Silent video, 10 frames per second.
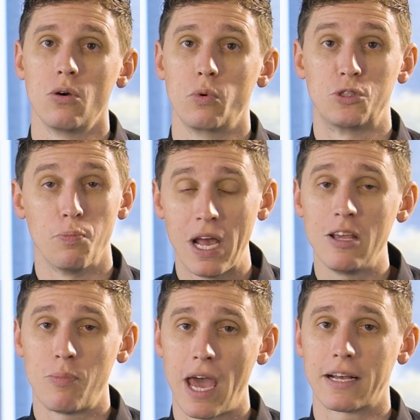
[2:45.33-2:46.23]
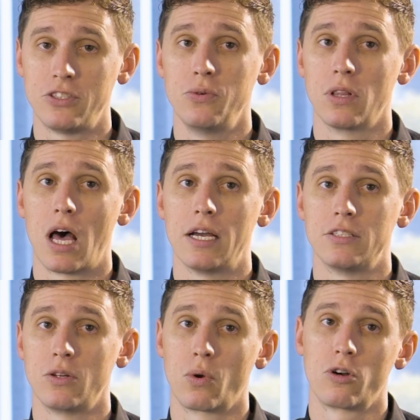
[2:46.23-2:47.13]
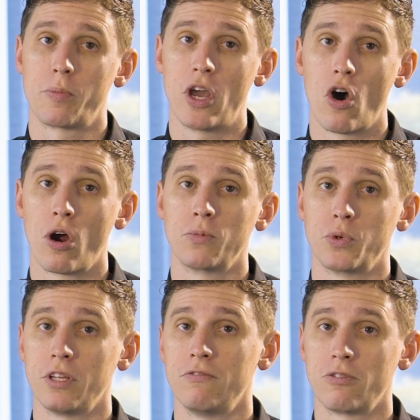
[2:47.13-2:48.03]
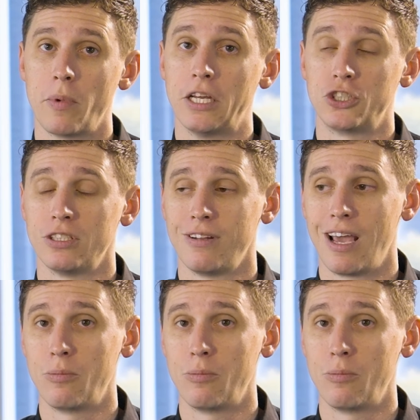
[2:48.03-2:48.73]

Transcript: which many PACs utilize in order to be armed with information